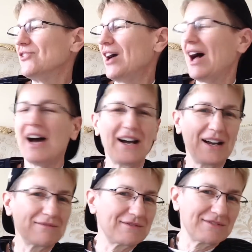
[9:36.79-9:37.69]
Uh,
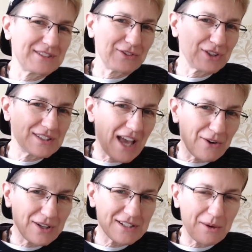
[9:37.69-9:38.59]
I severely
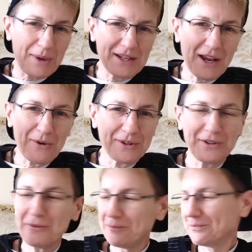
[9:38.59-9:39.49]
doubt it's our main
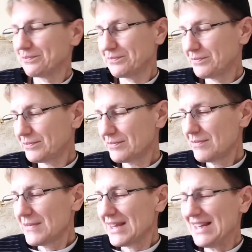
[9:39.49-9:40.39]
character.
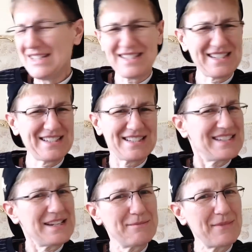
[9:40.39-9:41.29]
He just doesn't
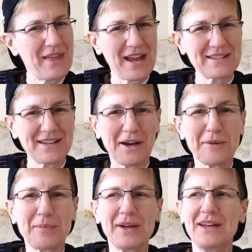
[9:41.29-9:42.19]
seem that
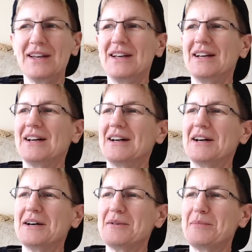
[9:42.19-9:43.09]
type.
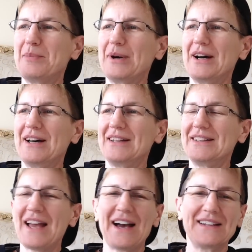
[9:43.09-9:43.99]
Uh, but
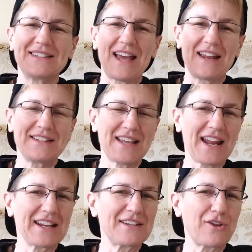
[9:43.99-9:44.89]
yeah, it's
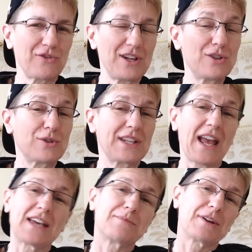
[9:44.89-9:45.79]
adding another interesting
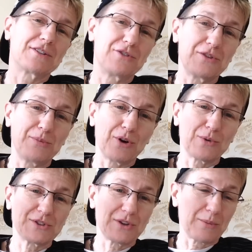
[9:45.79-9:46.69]
aspect to the
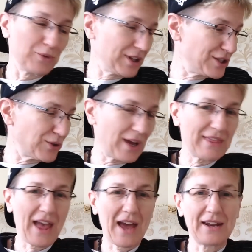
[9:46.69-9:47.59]
book, so I'm really enjoying
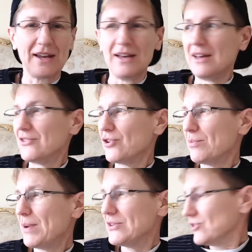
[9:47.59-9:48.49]
that. So
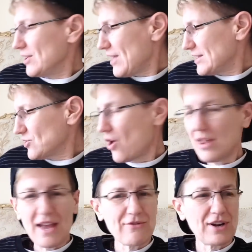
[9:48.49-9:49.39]
basically, that's all
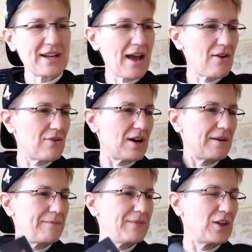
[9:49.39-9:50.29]
I have right now.
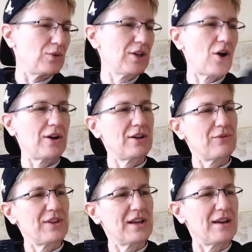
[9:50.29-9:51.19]
Um, the only audio
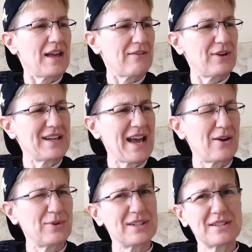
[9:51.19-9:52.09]
thing I have right
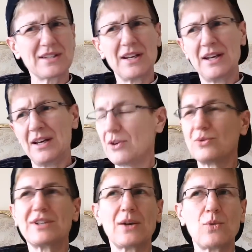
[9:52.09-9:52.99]
now is
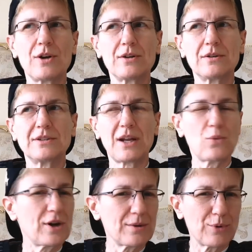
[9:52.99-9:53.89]
Deadwater,
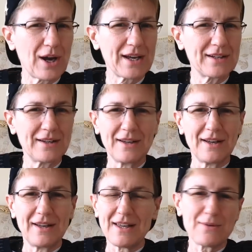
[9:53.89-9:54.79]
Deadwater Bride.
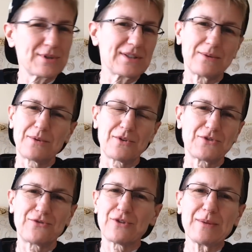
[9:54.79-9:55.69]
It was one of those
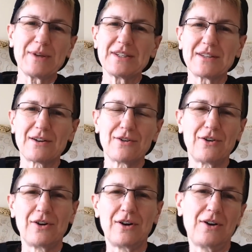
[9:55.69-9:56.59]
freebies that are
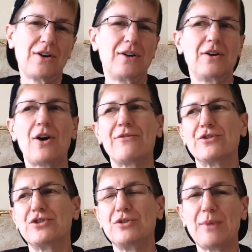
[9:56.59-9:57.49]
uh, offered
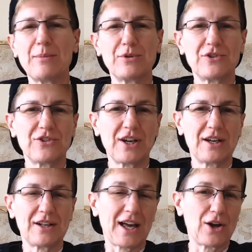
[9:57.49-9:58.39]
to members
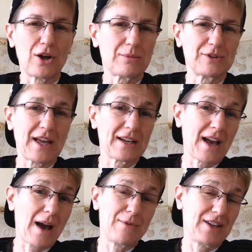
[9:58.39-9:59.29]
uh, on
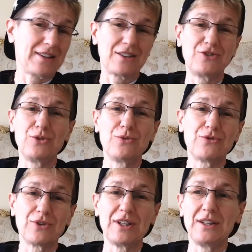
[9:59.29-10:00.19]
Audible.com. You get like two
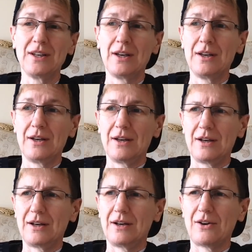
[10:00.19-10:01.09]
free
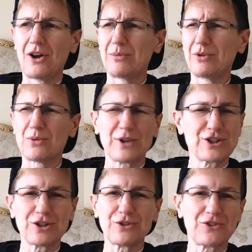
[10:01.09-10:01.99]
uh, Audible
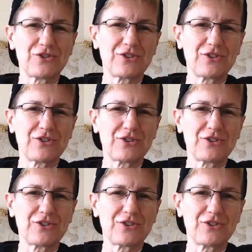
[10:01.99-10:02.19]
originals.